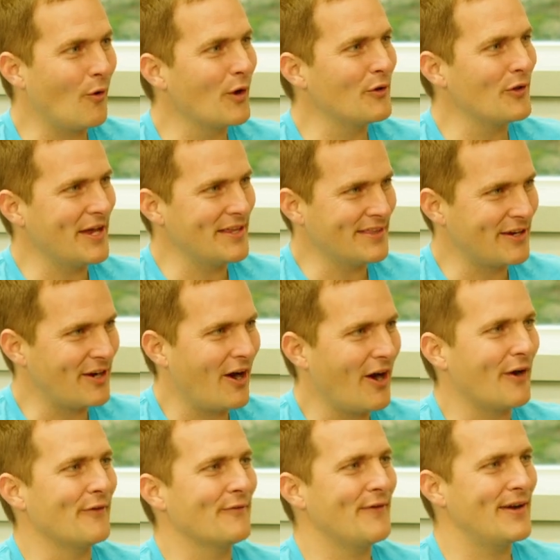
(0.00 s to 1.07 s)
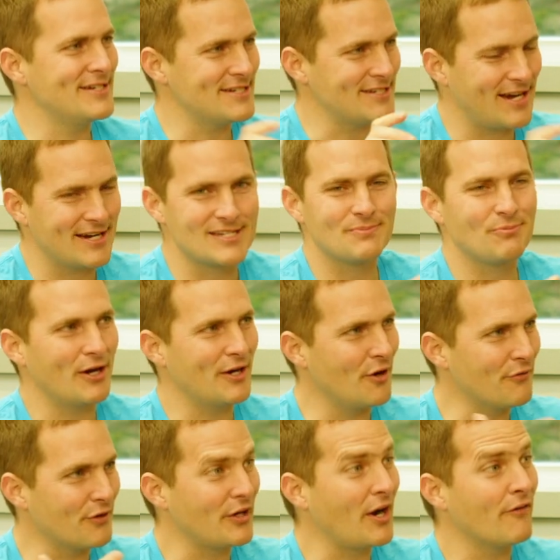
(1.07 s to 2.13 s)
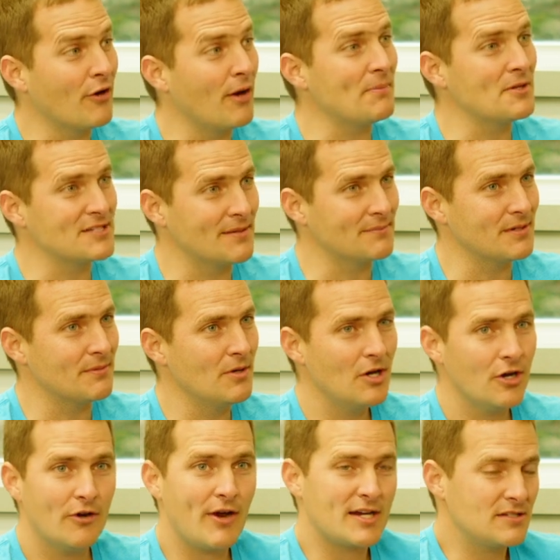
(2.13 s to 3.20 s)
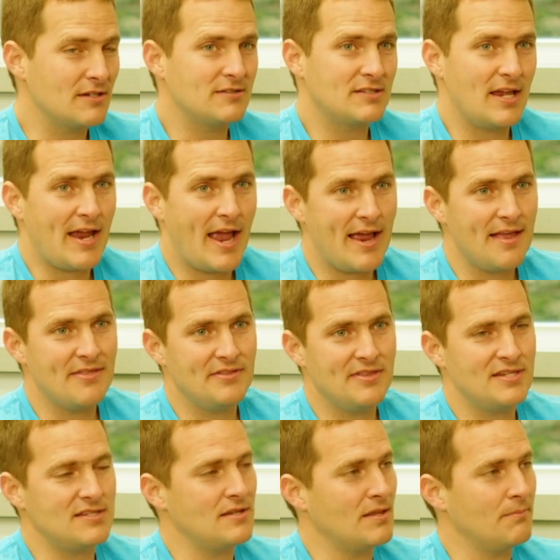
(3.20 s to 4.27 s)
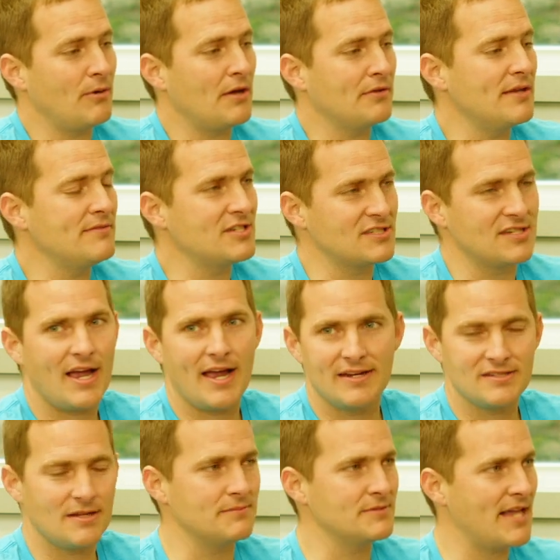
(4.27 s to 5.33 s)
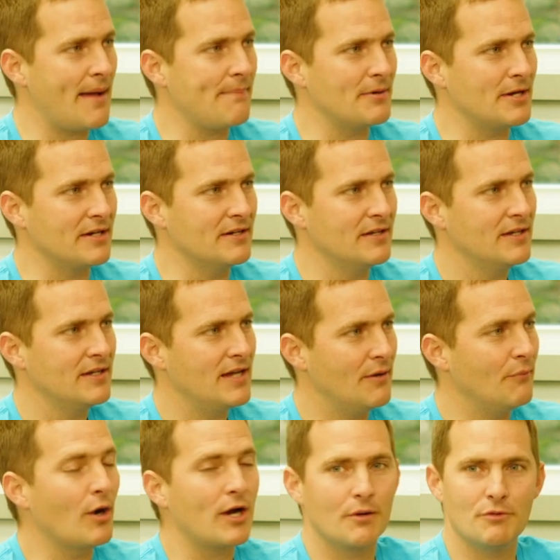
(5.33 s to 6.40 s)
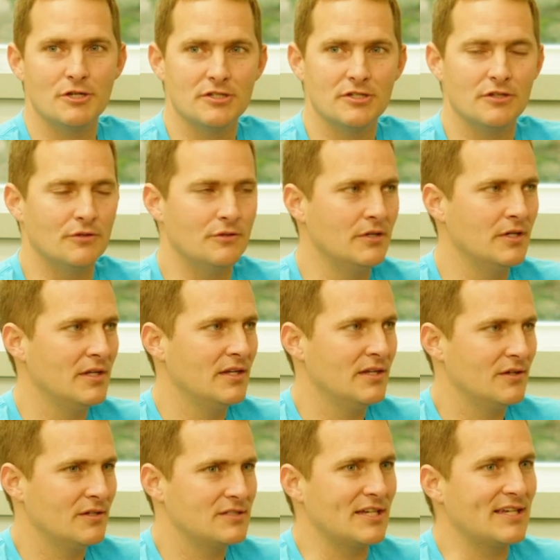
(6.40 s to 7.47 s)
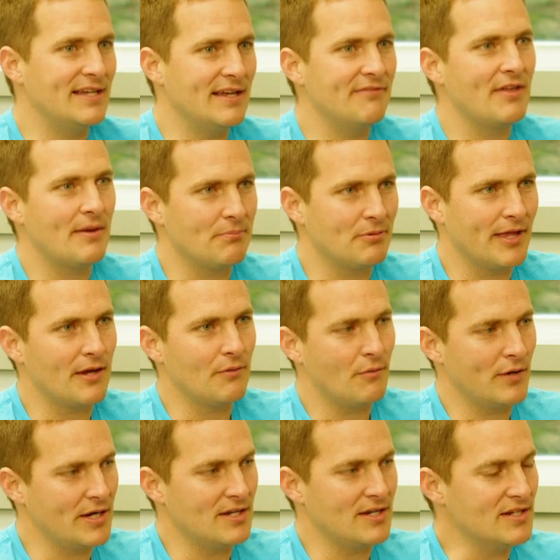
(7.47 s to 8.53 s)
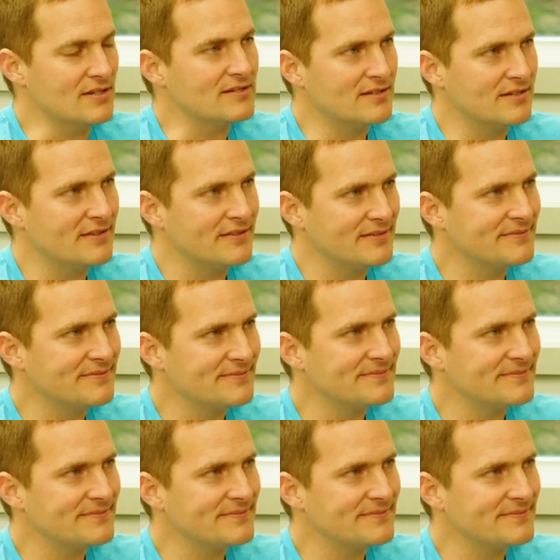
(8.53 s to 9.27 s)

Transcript: oil light in the car, right? right. Just kind of sprayed over, cover up the symptom, right. or actually say, hey, this the brown leaf's a sign something's happening, and what can we do? to give that plant what it needs. Yeah, when